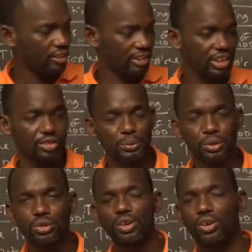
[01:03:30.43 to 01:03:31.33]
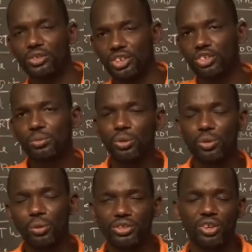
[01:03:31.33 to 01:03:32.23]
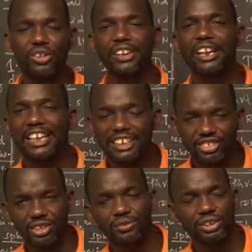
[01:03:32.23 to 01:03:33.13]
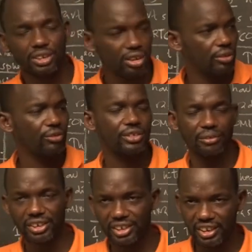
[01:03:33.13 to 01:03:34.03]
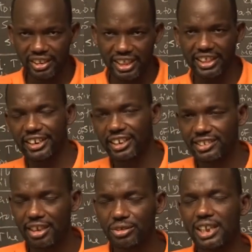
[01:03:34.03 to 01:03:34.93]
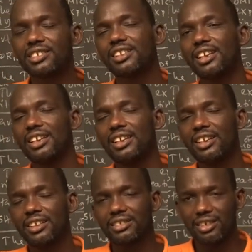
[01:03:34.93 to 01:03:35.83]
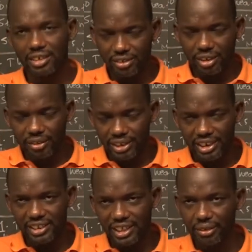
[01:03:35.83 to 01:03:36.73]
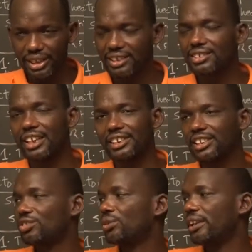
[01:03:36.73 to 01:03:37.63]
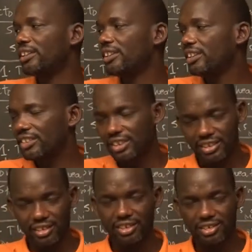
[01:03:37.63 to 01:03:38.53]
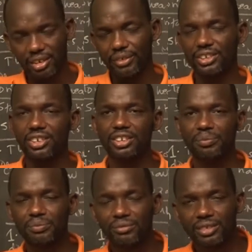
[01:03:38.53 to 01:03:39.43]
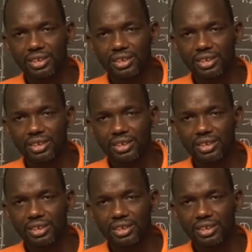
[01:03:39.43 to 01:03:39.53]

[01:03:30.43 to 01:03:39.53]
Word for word: this book or this book with only a G F T of seventeen Tanzania thousand, seventeen thousands, and this one seventeen